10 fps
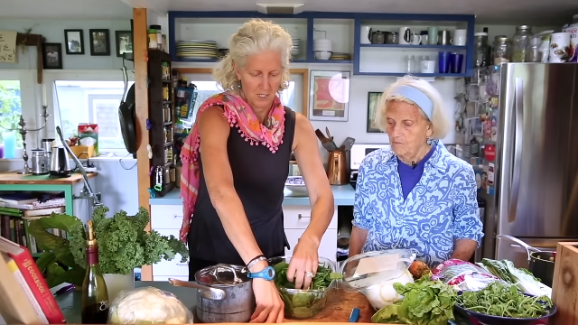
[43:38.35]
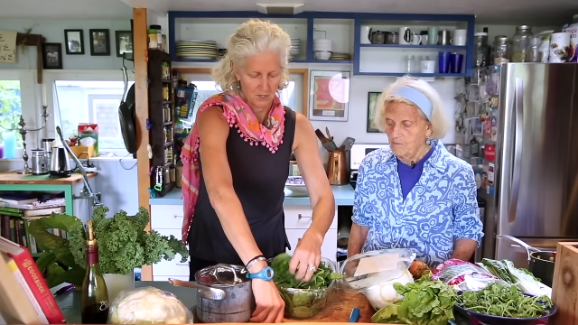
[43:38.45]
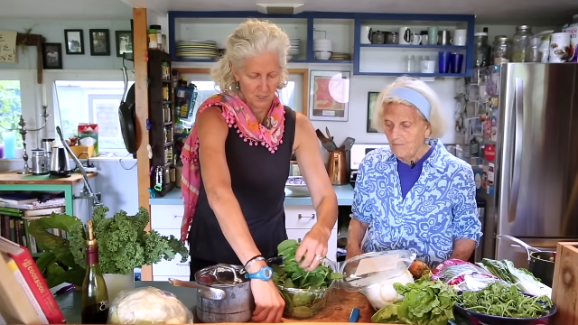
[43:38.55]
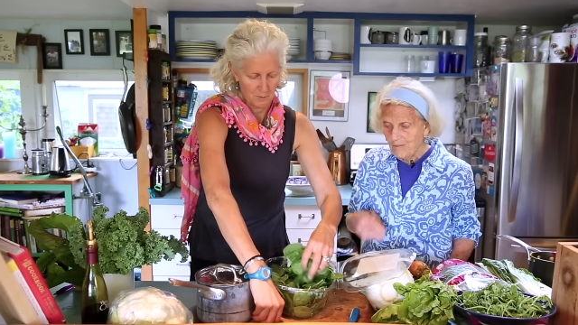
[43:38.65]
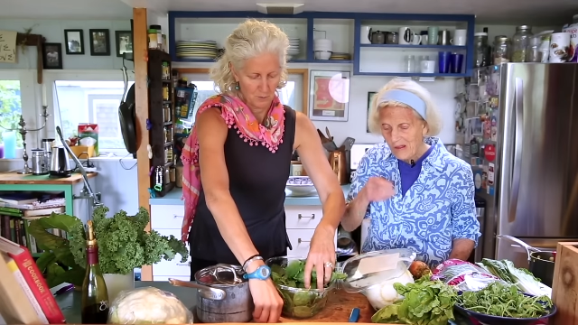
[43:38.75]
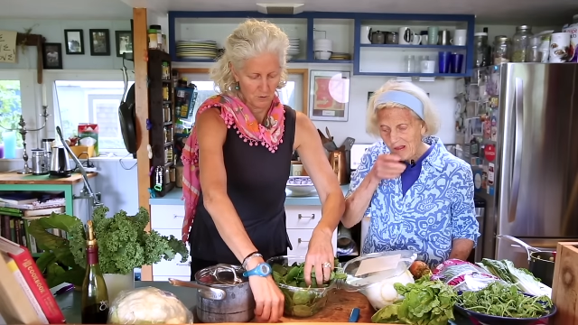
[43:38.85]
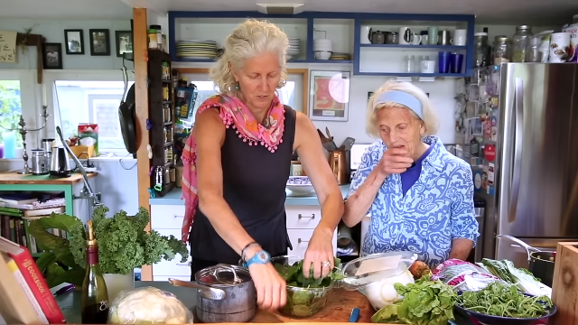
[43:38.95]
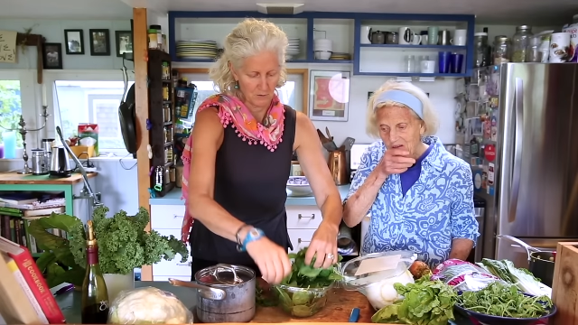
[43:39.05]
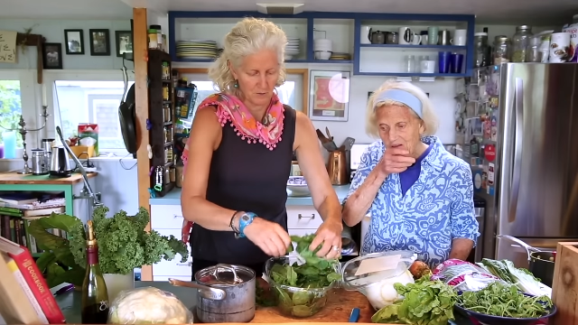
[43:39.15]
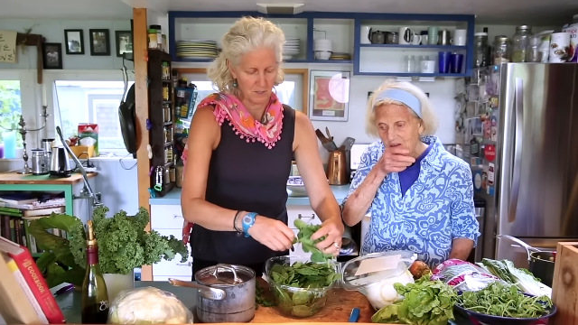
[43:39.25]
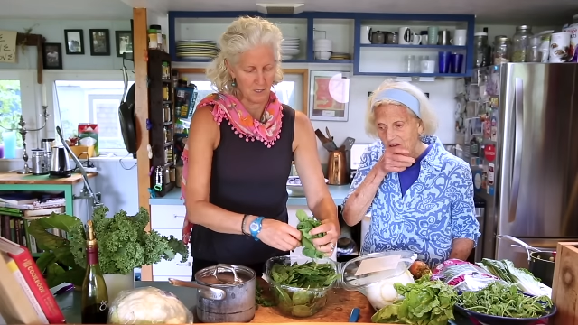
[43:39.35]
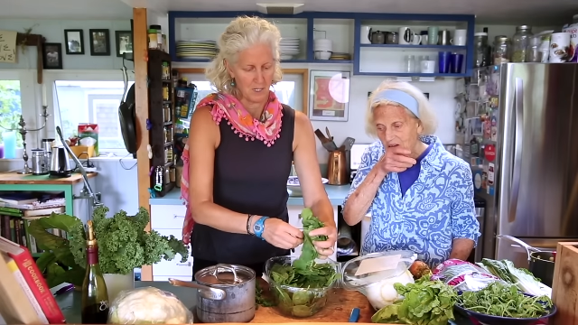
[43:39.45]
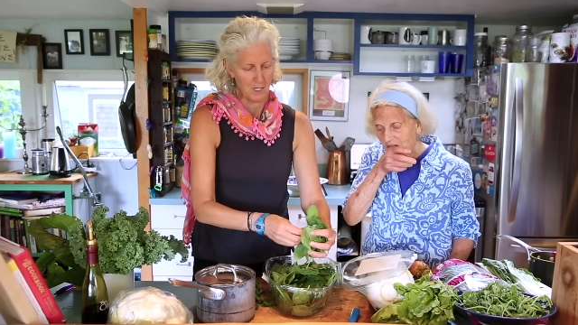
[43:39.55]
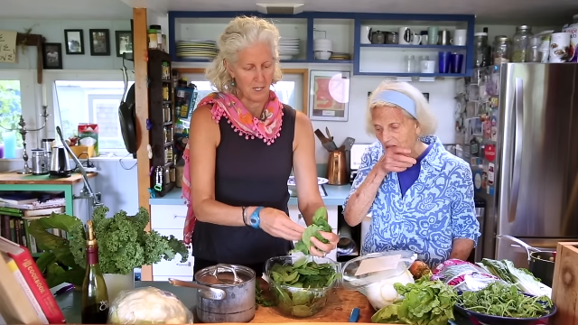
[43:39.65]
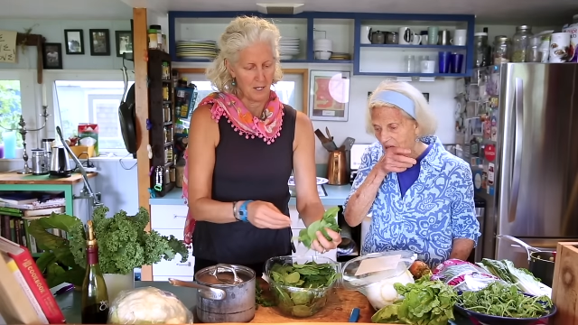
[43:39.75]
Speaker 1: Actually, I'd be more generous.
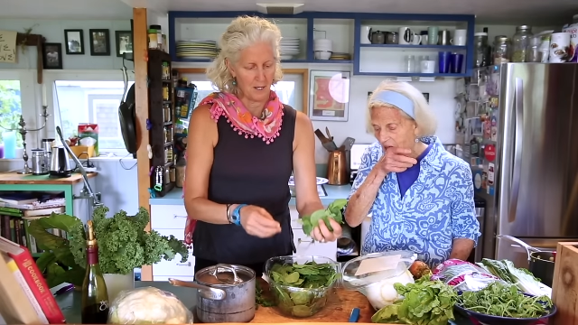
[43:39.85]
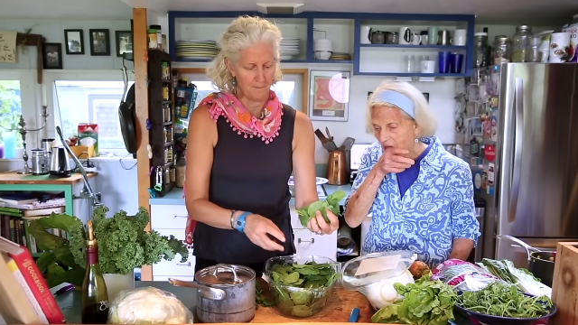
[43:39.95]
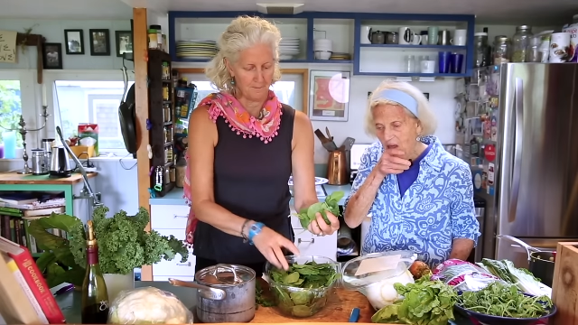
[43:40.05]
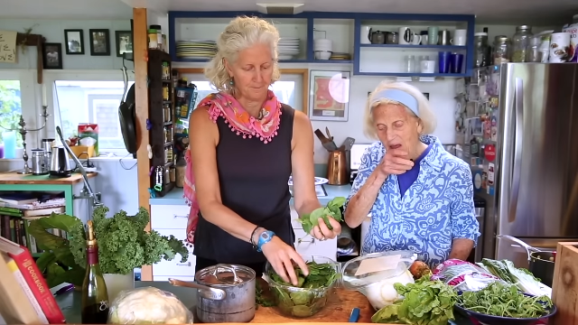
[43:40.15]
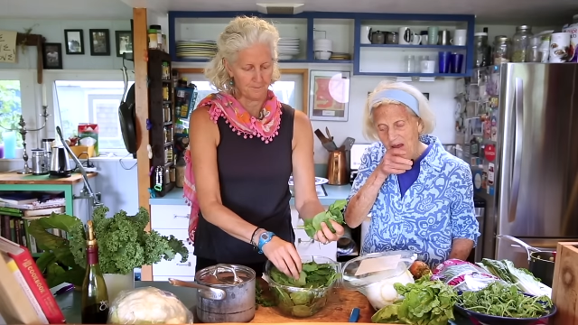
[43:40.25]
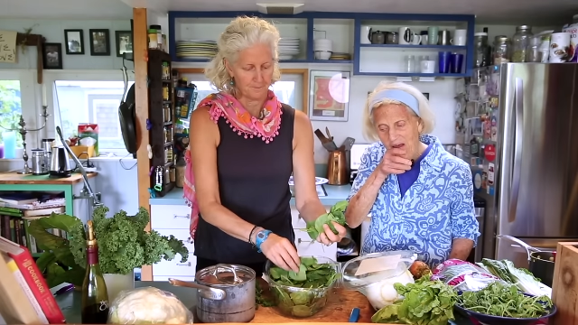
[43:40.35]
Um,